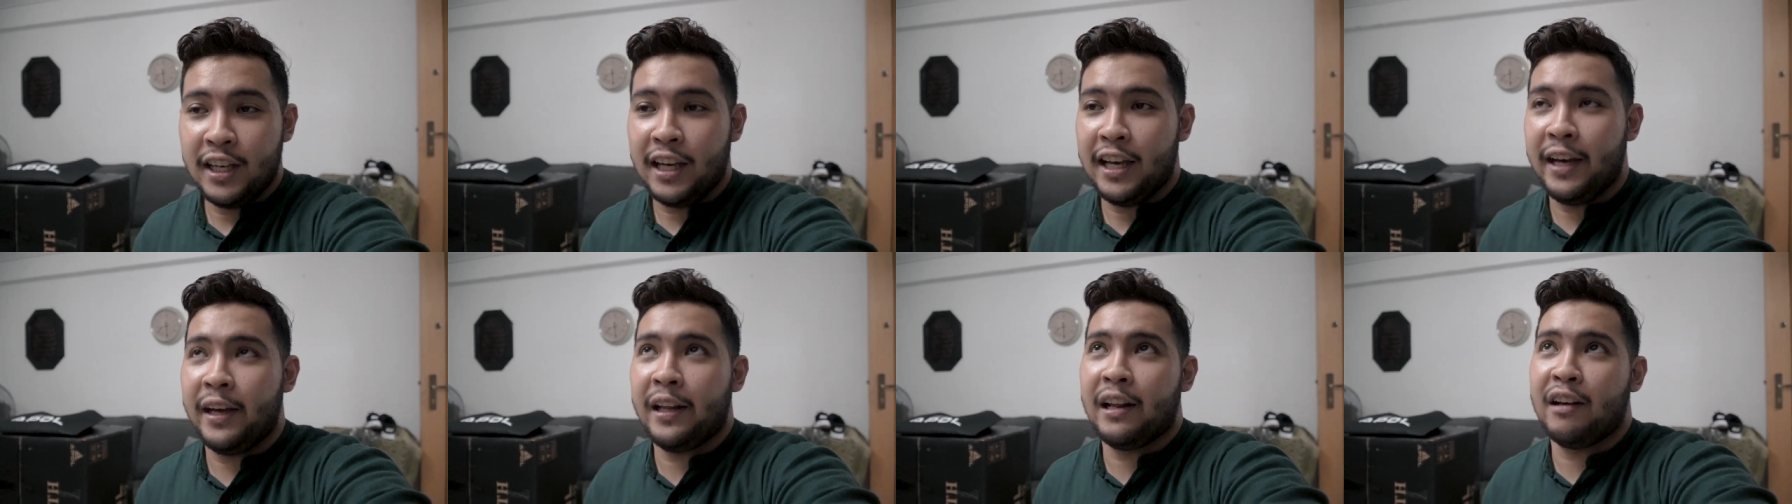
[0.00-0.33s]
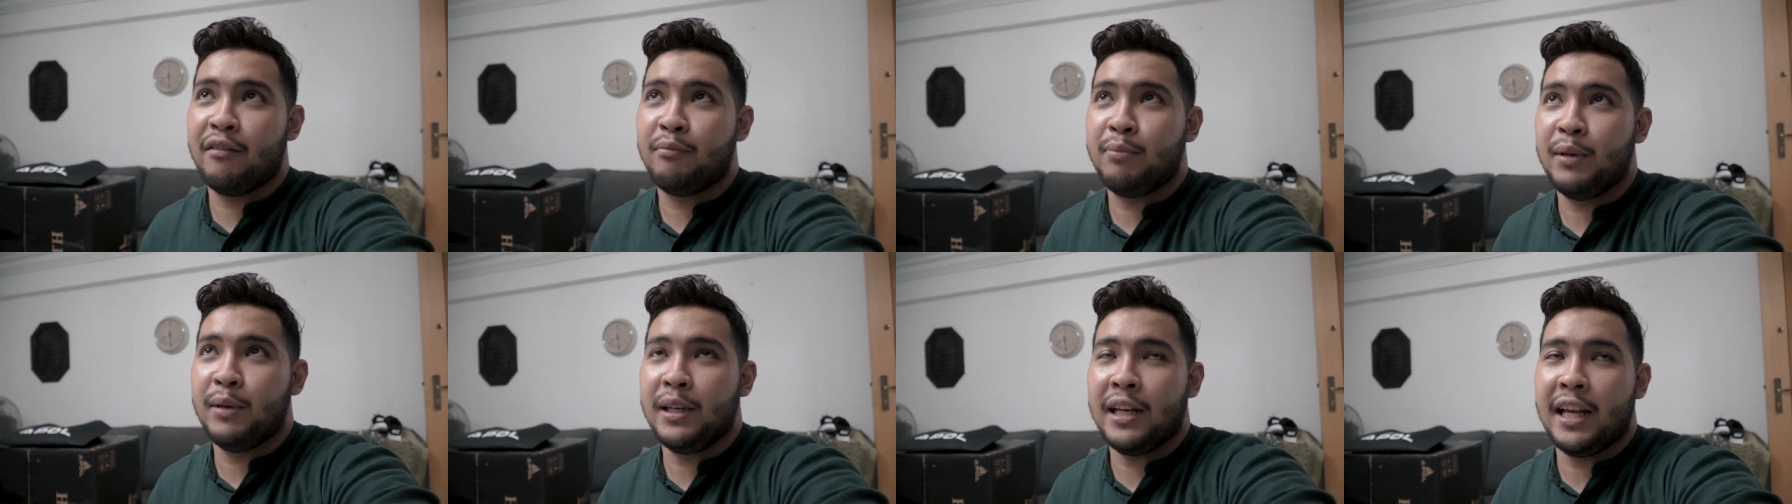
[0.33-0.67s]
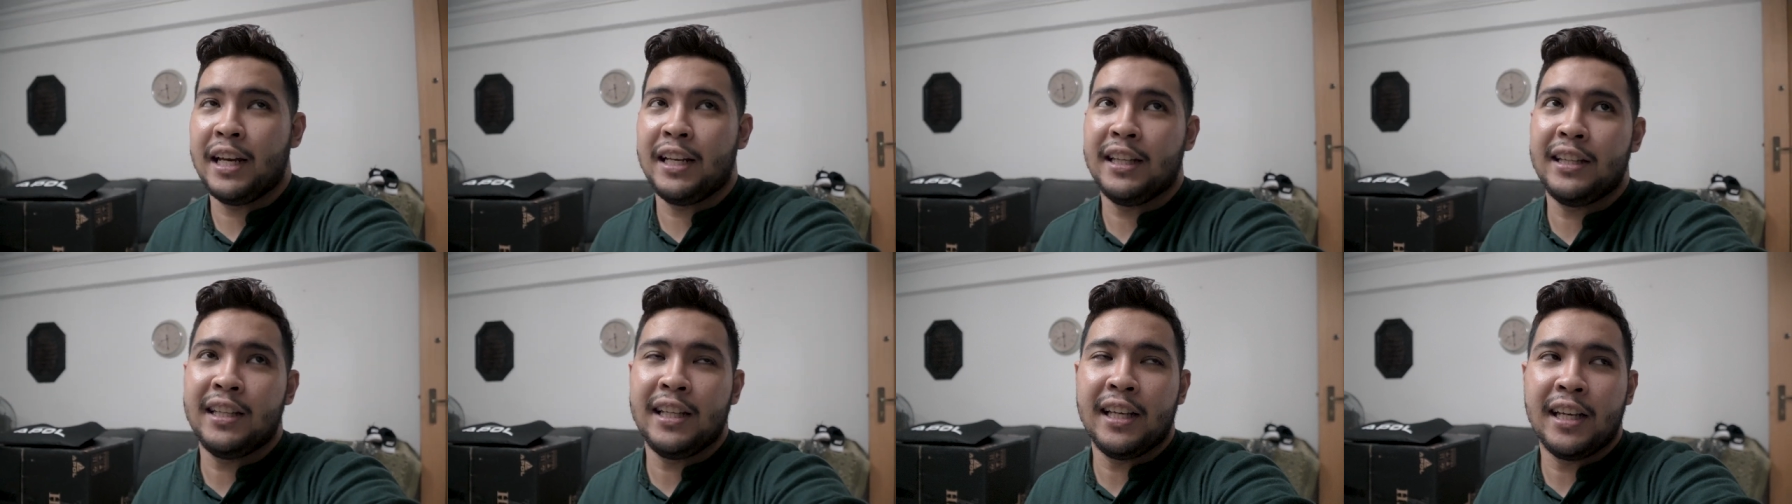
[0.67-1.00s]
And I've been
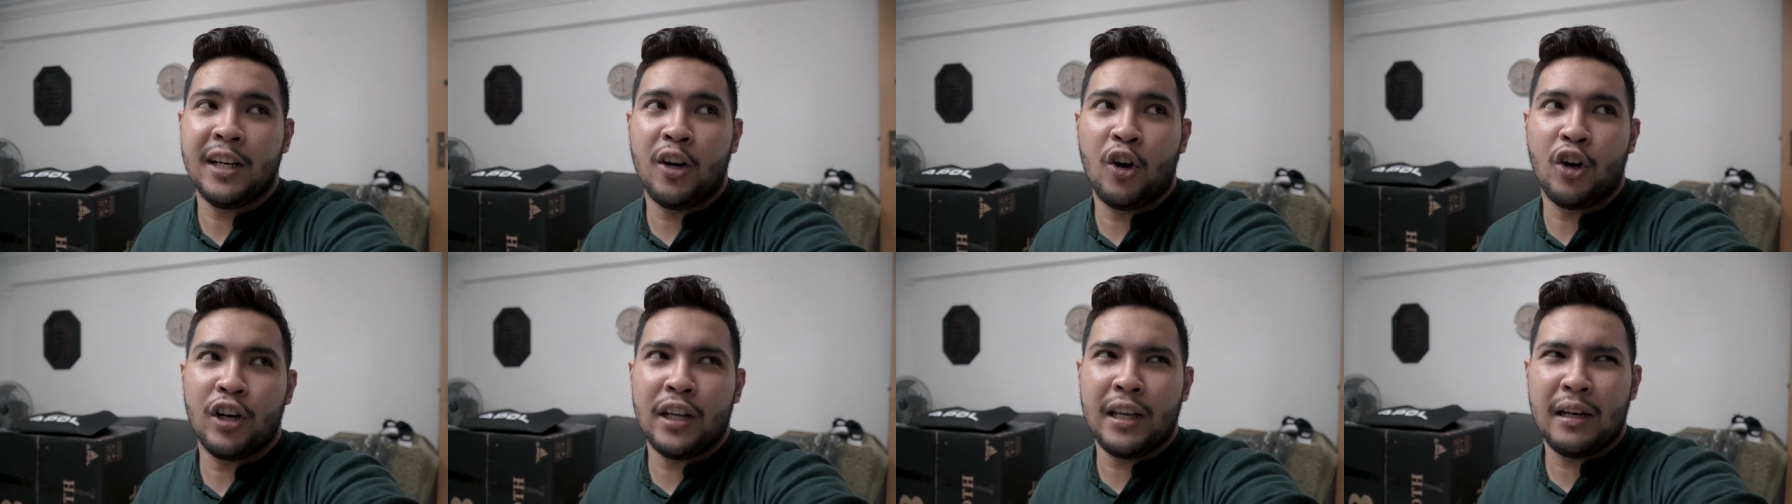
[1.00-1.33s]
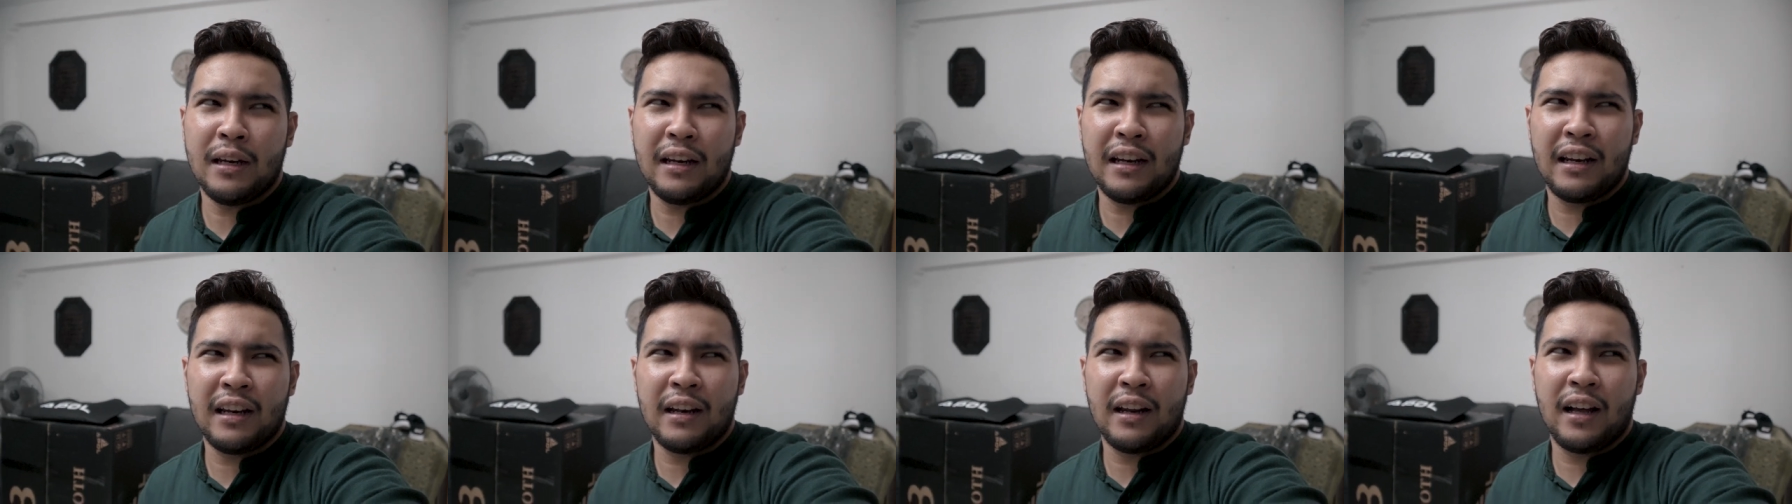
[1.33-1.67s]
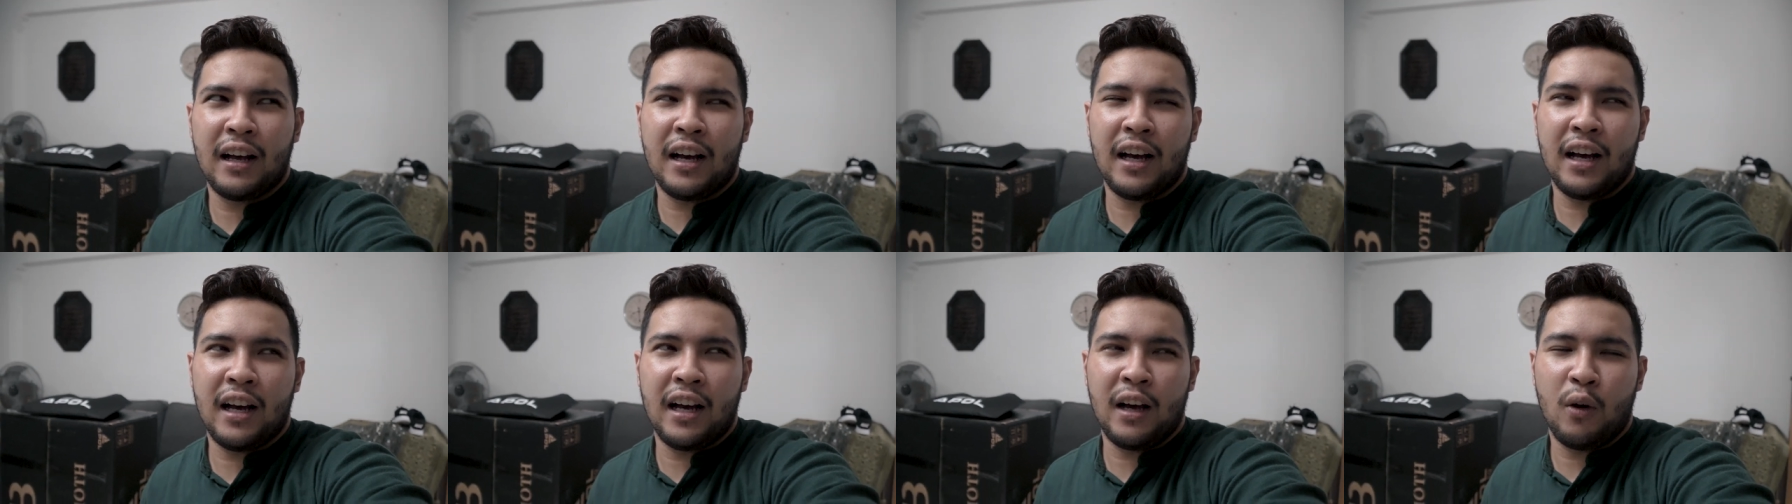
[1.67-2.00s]
editing on it,
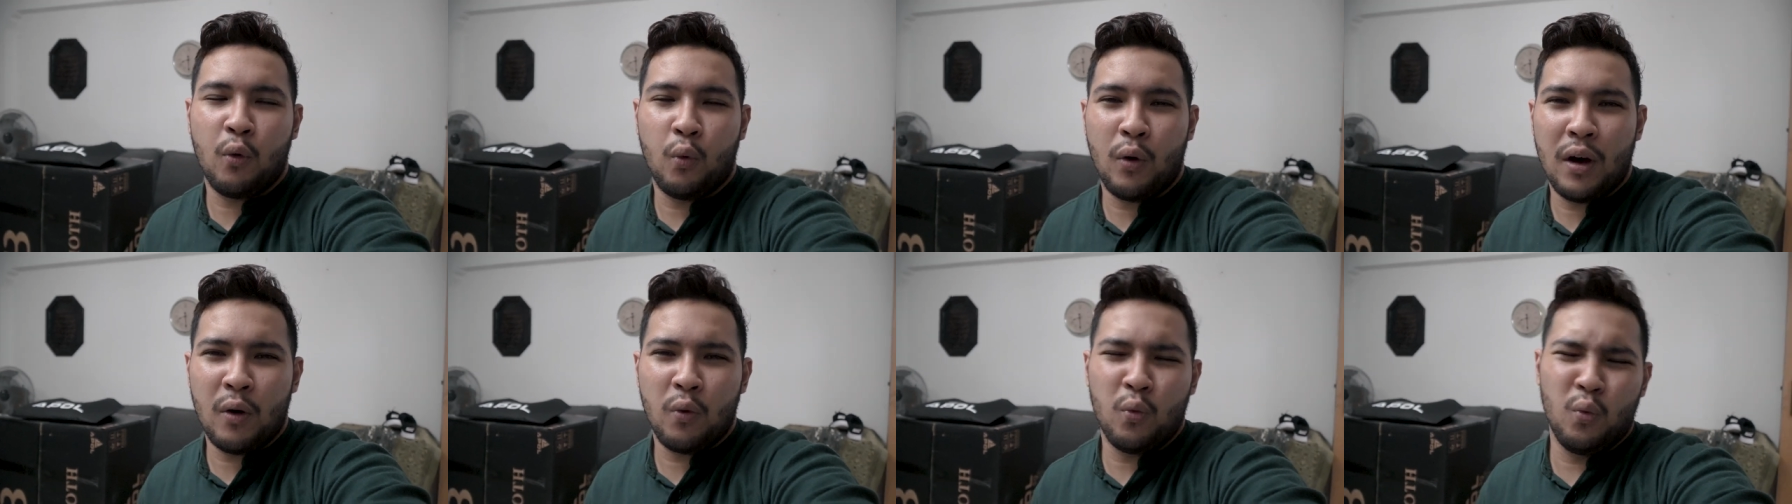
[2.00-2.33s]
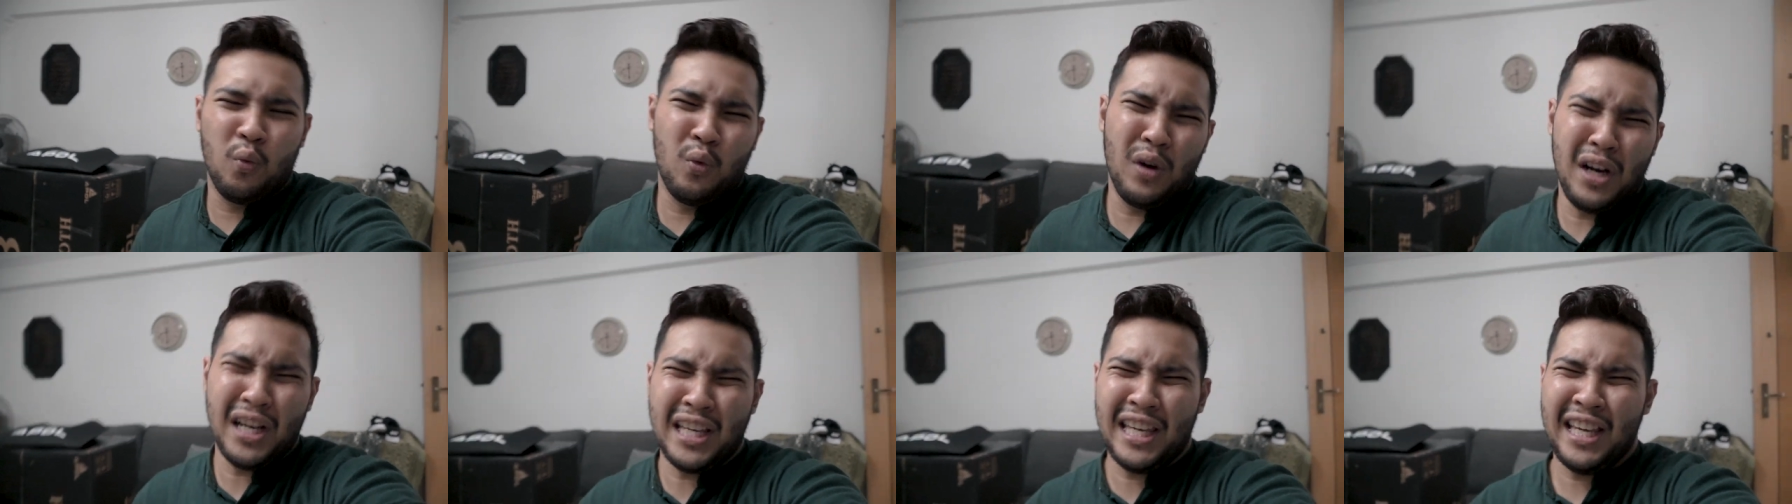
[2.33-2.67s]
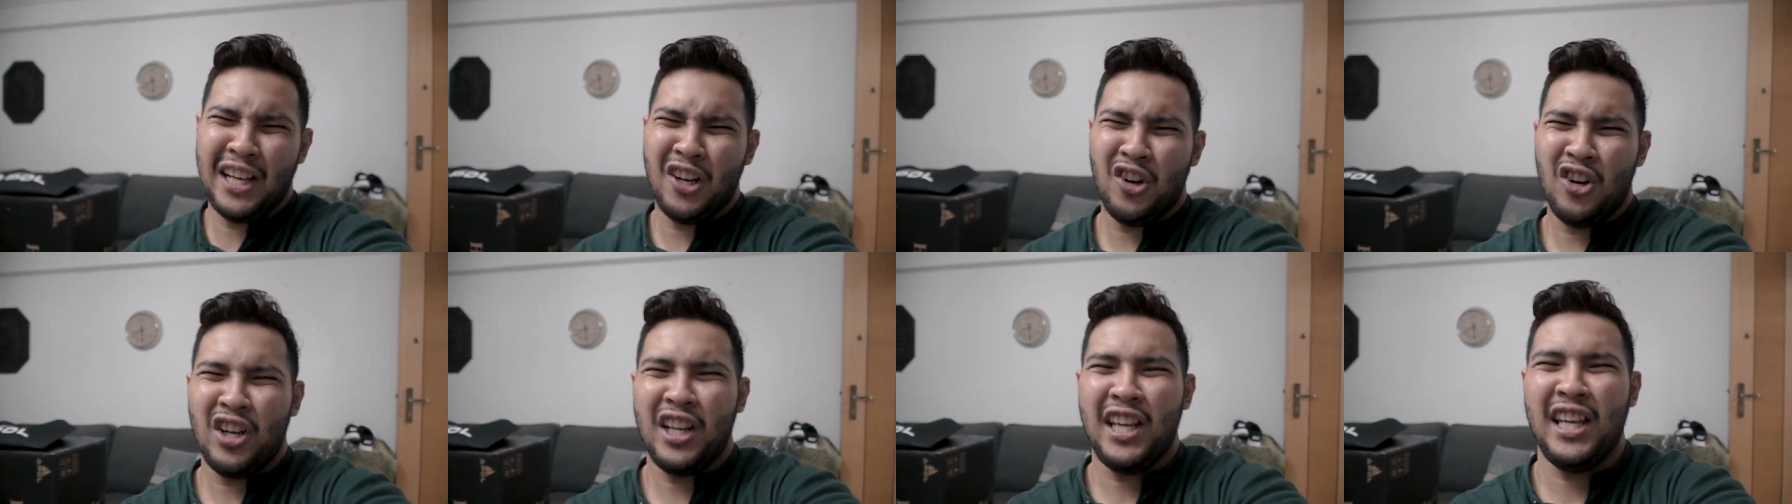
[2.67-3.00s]
while
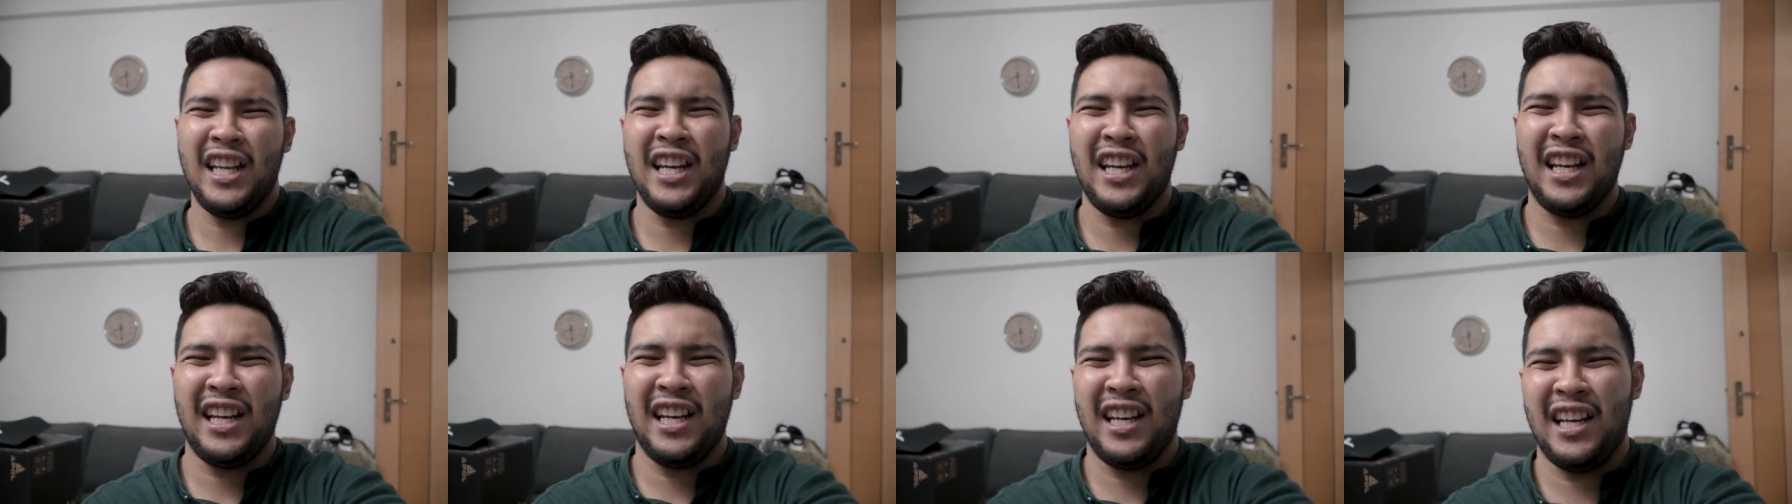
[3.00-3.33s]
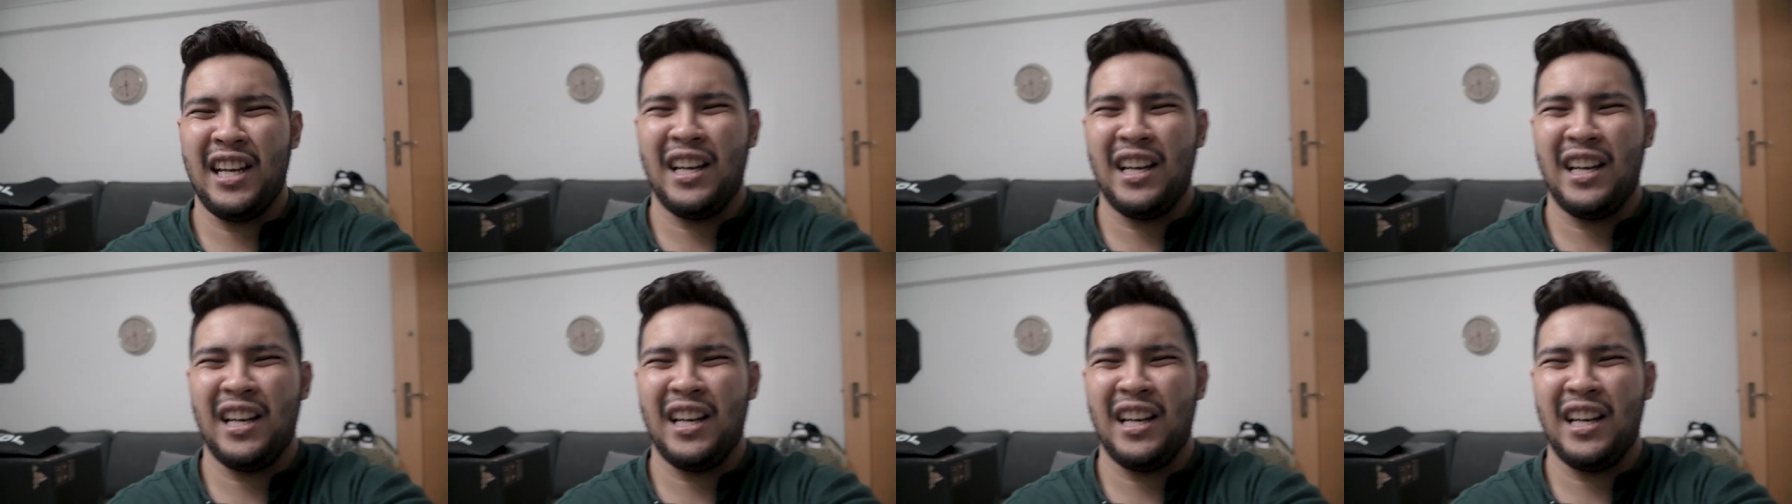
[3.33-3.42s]
working on it,